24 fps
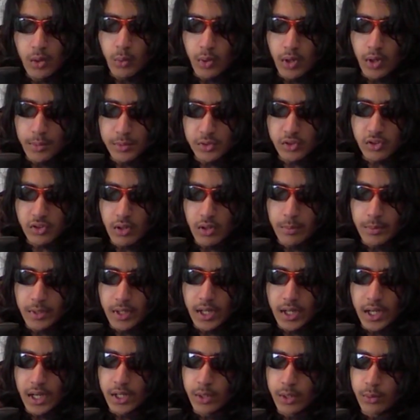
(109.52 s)
When I'm
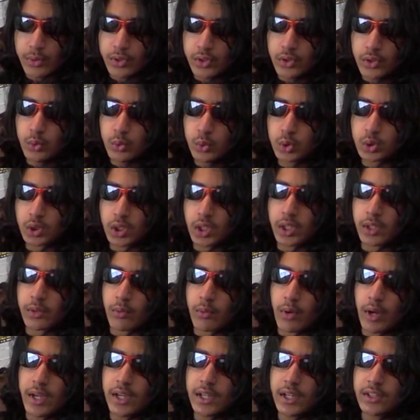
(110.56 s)
scripting, I don't usually
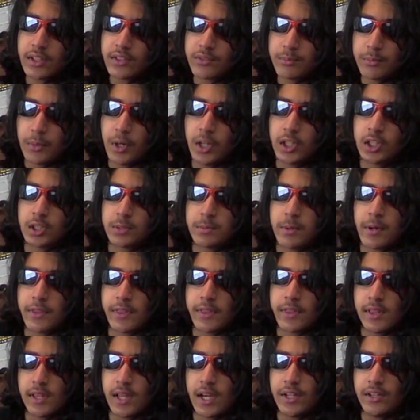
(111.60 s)
write much about
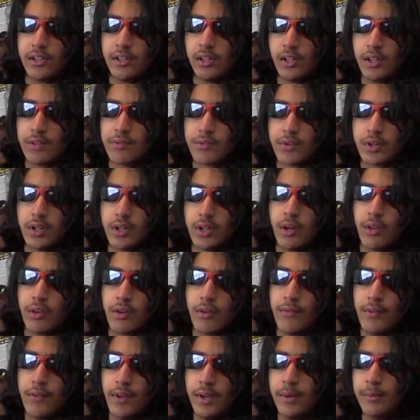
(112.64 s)
the line delivery
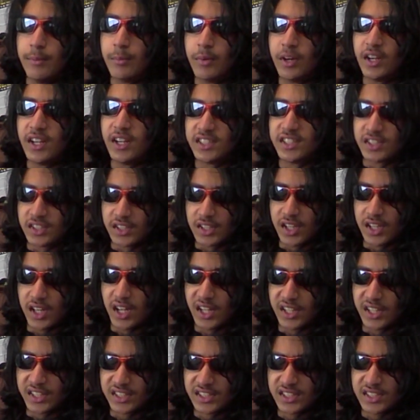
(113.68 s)
other than breaks and
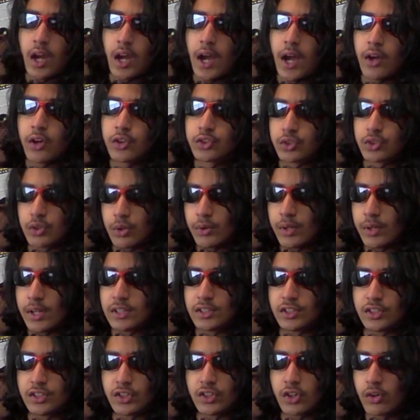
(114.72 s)
cuts. I also don't
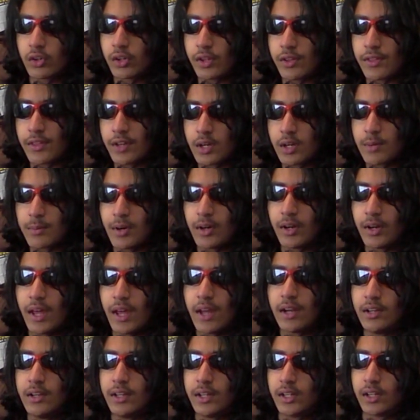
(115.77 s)
necessarily think about
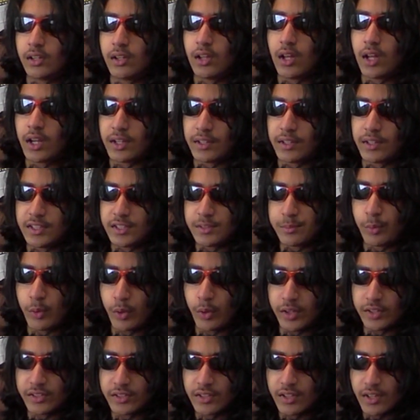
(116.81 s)
editing a lot at this
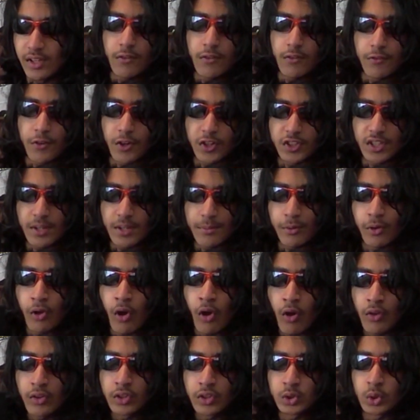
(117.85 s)
point. For example,
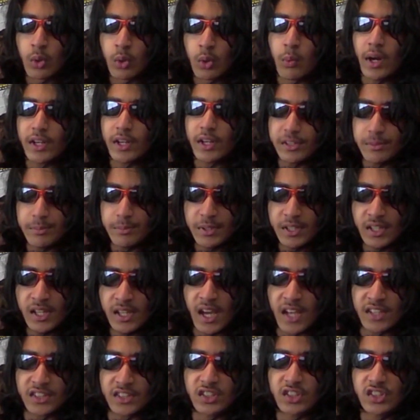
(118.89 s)
all the short
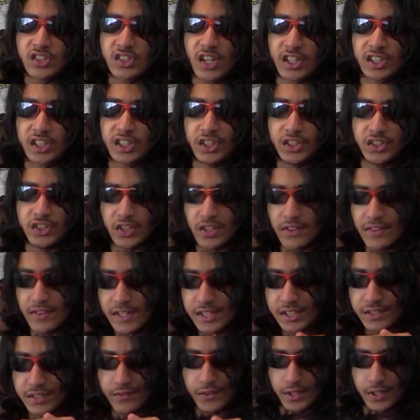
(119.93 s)
YTP-esque sections in
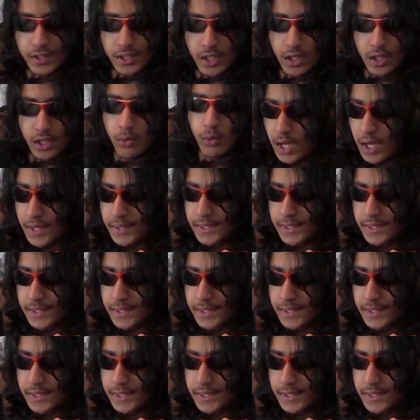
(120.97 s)
this video, at